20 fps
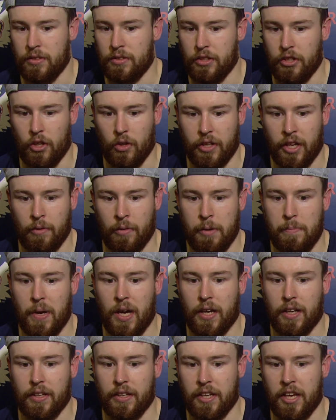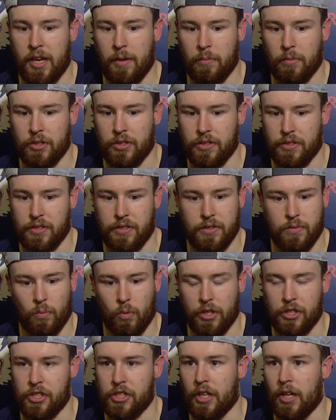you know, get right back in the game with just
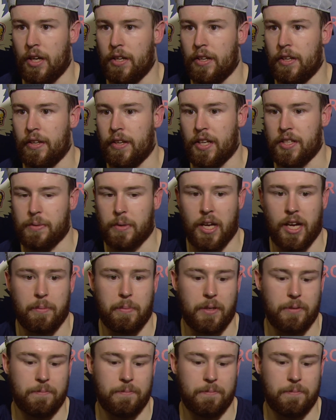one shot, and that's what happened.